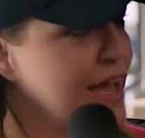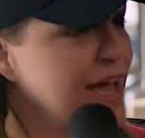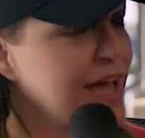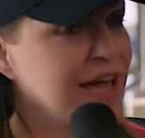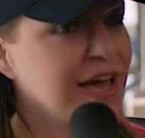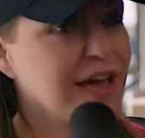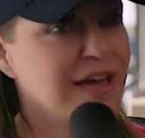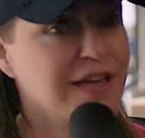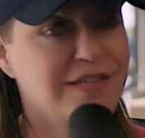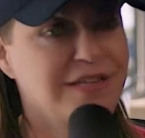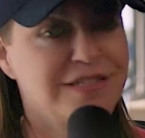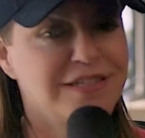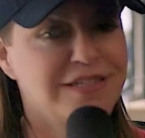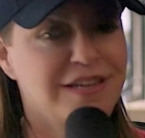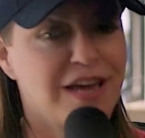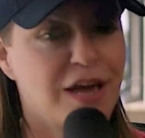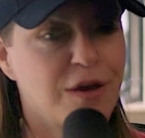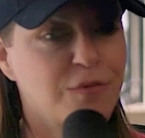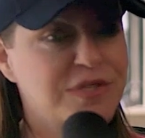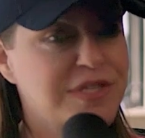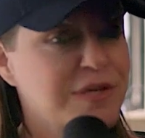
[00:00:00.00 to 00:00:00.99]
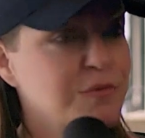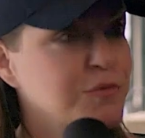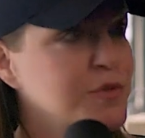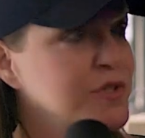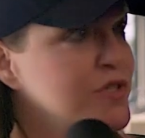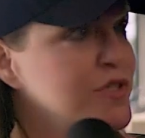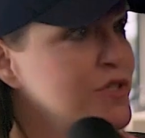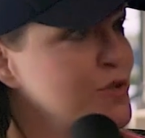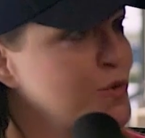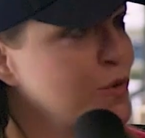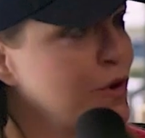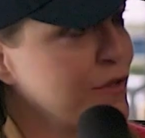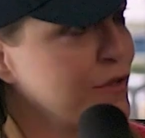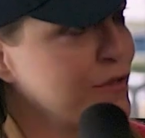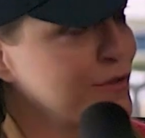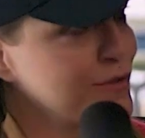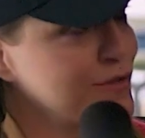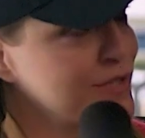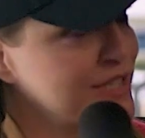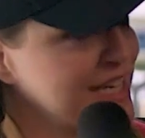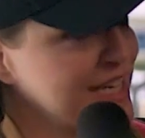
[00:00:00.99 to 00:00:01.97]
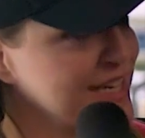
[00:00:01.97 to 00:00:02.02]
And I was able to do all
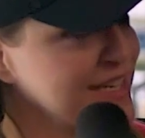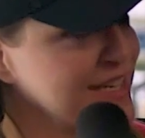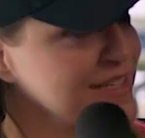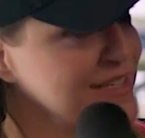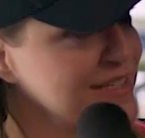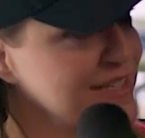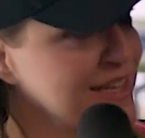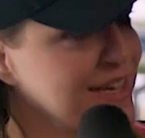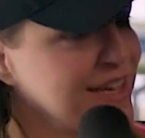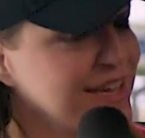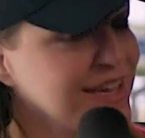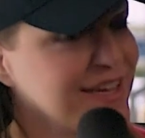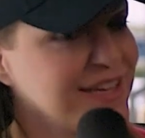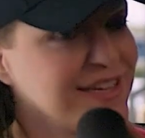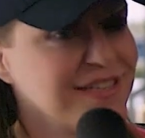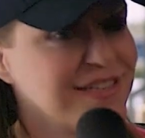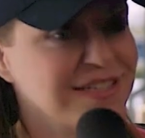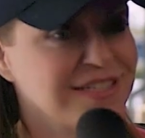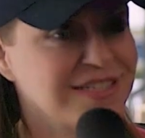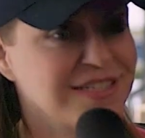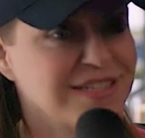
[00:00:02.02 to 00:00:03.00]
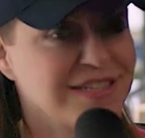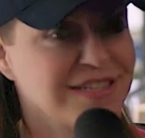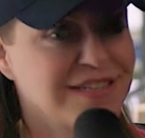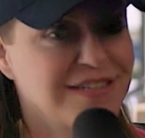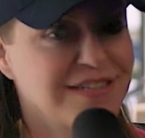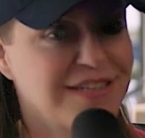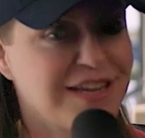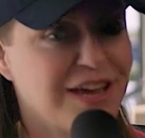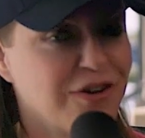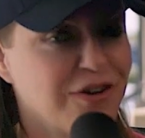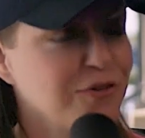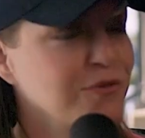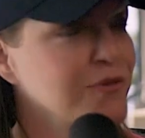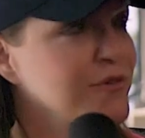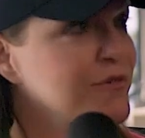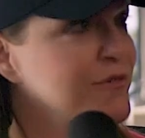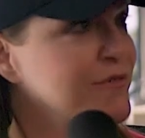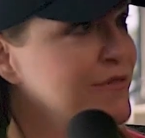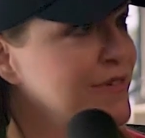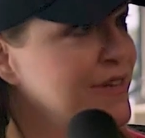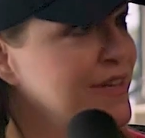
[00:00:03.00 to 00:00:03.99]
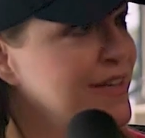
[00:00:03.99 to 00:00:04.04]
those things. And now
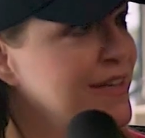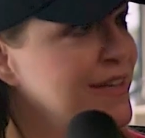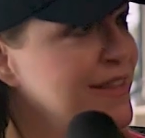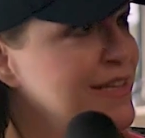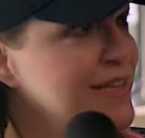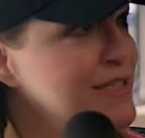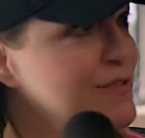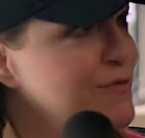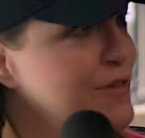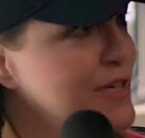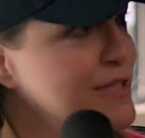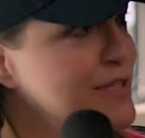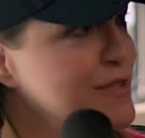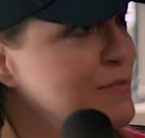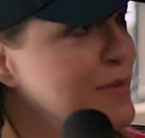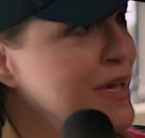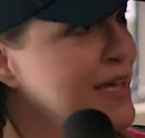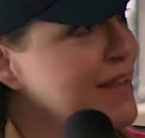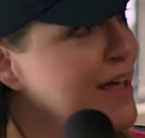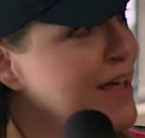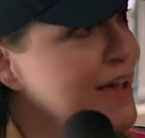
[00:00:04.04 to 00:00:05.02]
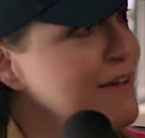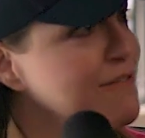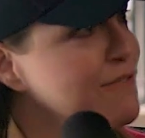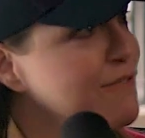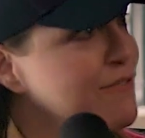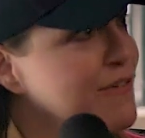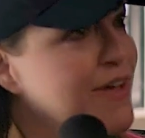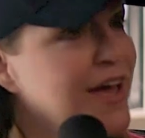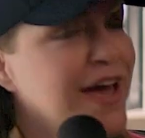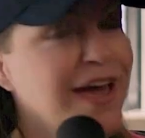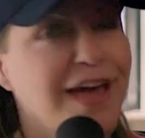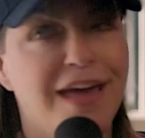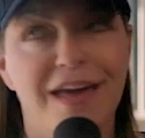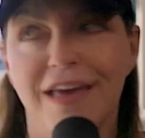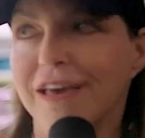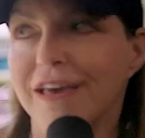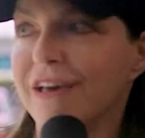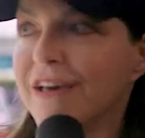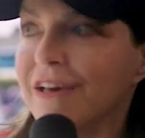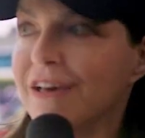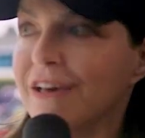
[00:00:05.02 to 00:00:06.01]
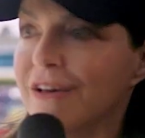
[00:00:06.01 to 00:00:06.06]
in this phase of my life, I
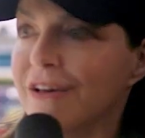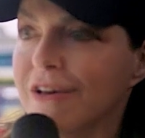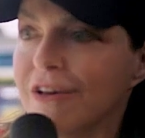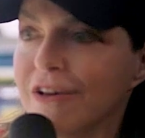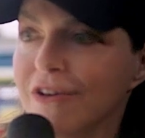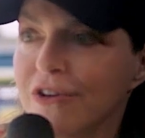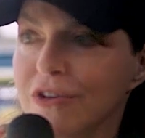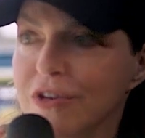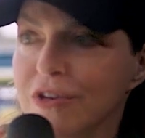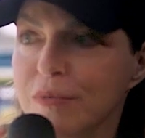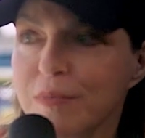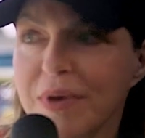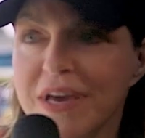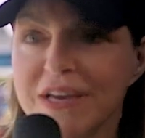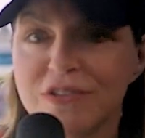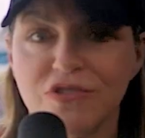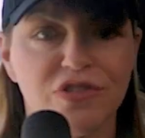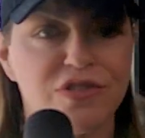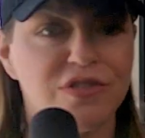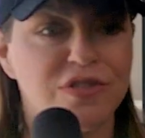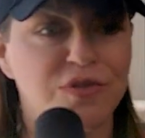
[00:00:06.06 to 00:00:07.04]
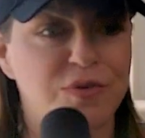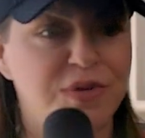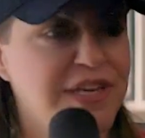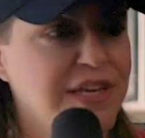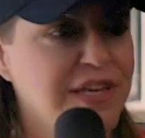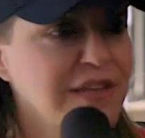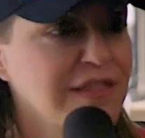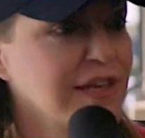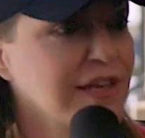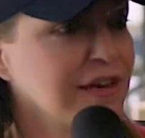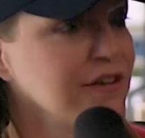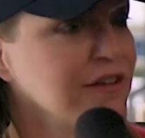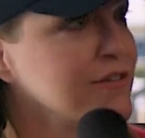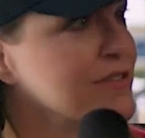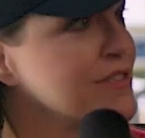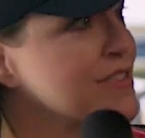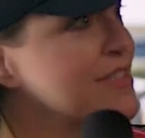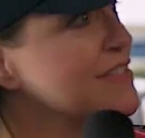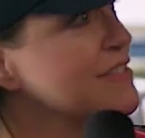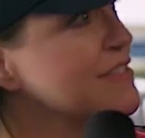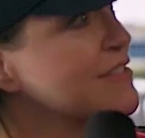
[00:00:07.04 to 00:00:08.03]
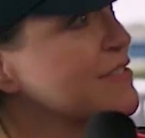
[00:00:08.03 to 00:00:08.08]
couldn't imagine doing anything else.